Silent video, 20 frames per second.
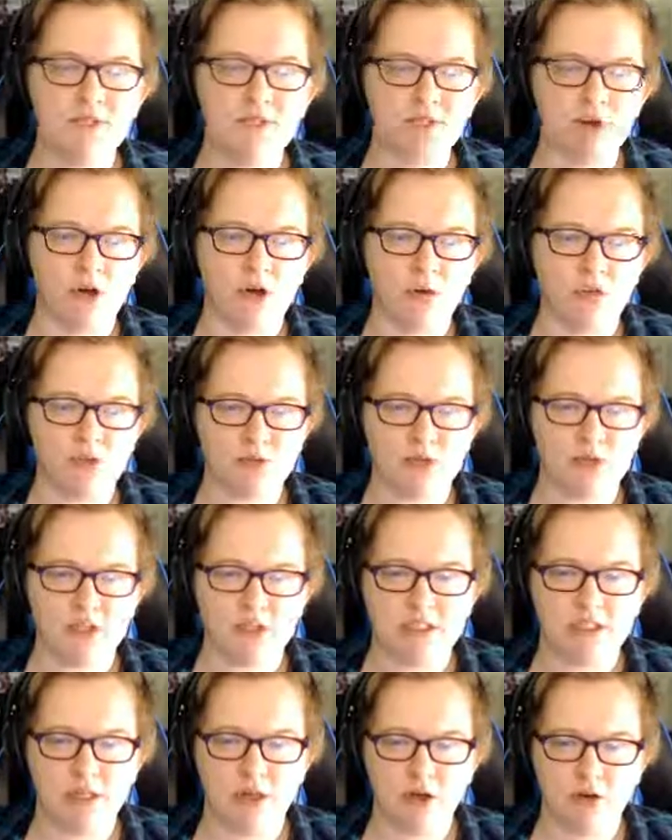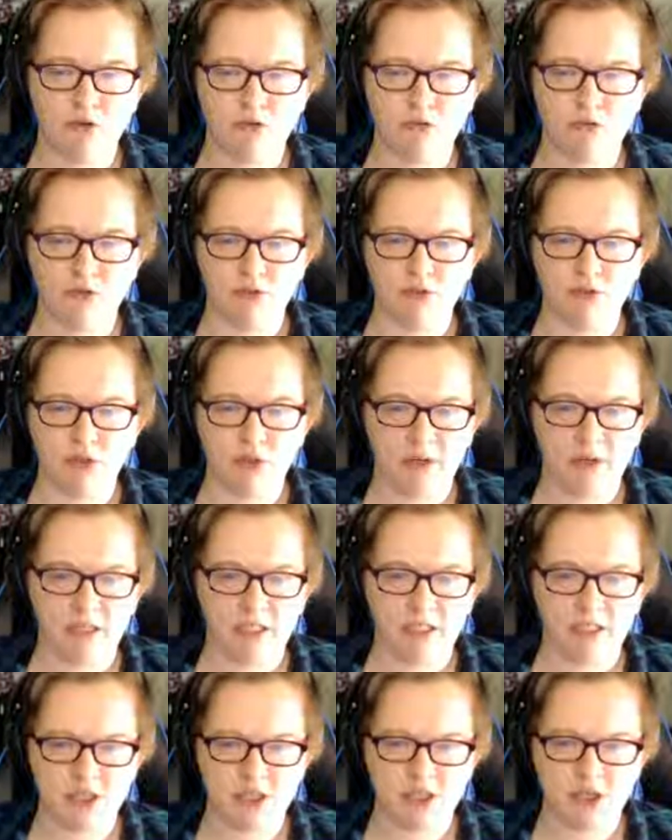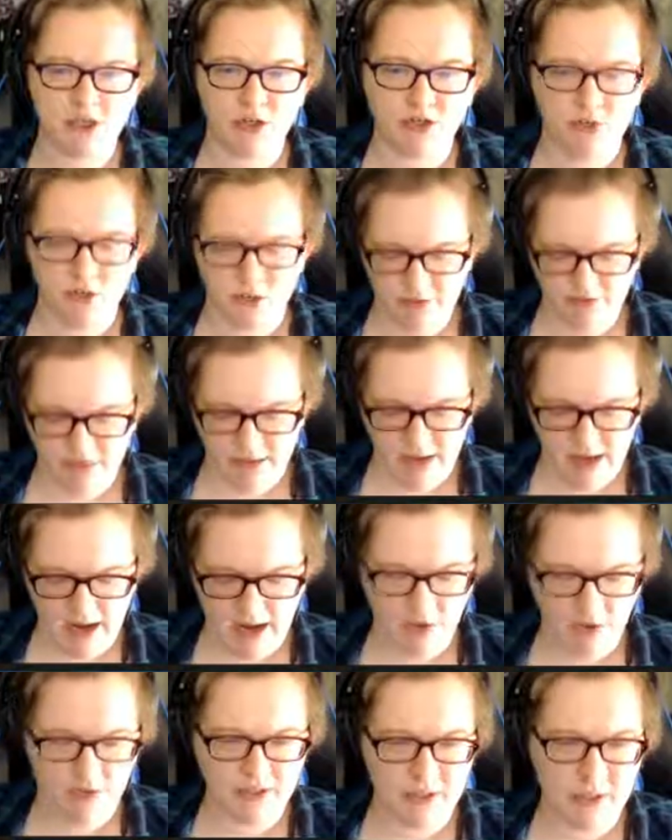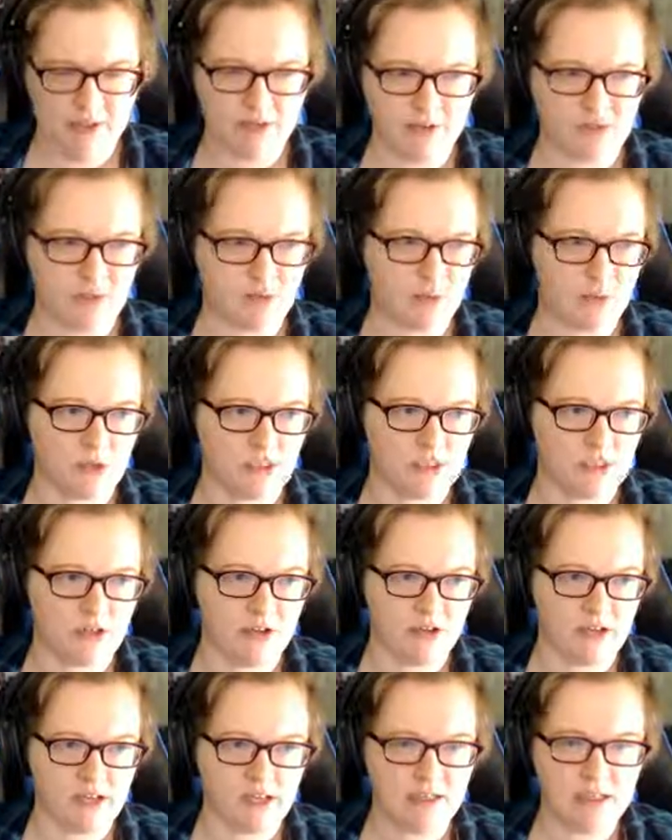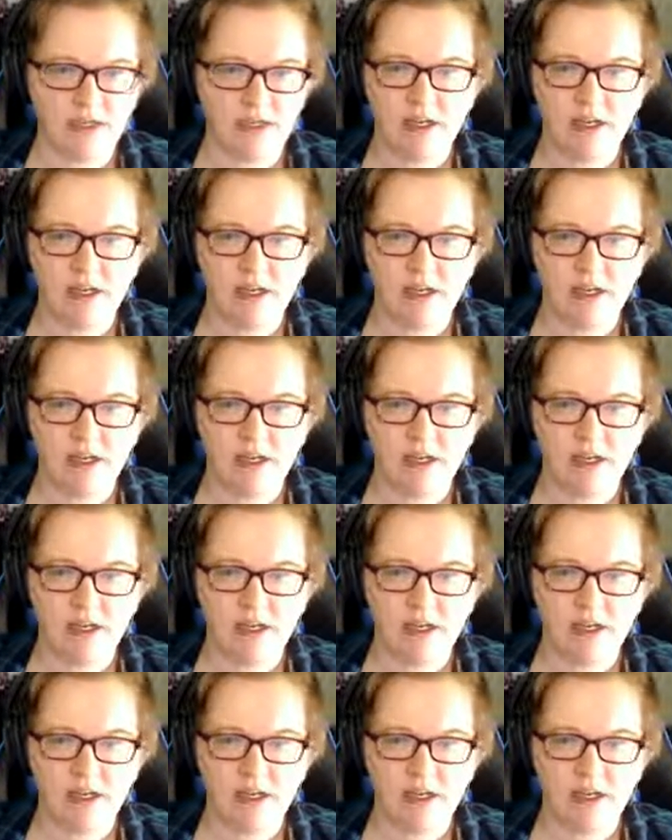I just wanted to go through real quick and just show you sort of like how the interface works and all that.